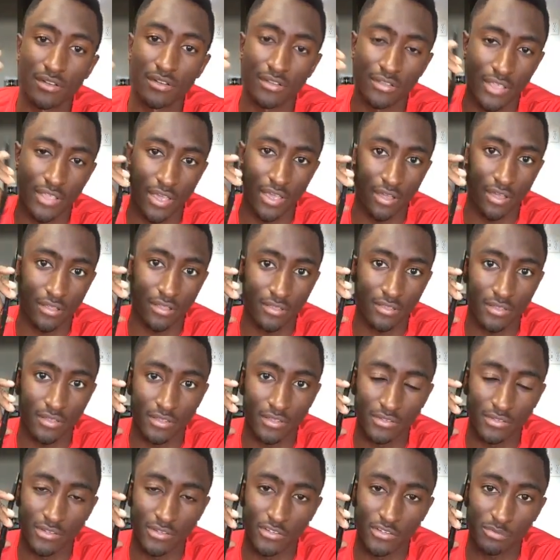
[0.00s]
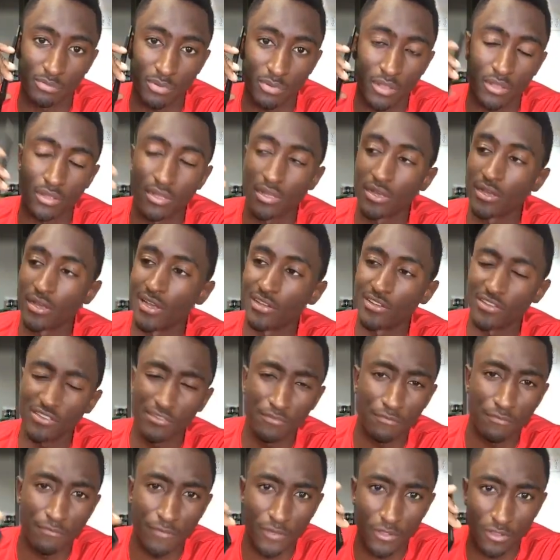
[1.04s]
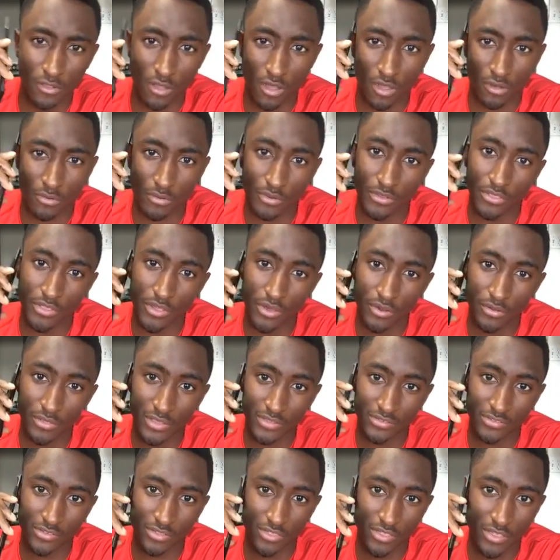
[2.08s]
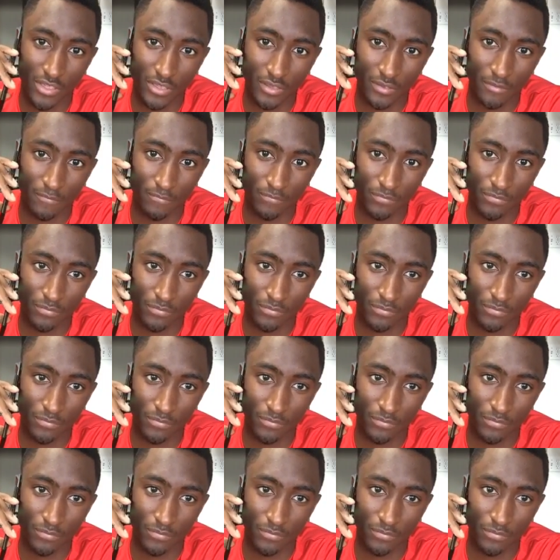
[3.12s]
Yeah, it doesn't feel awkward though. That's the thing.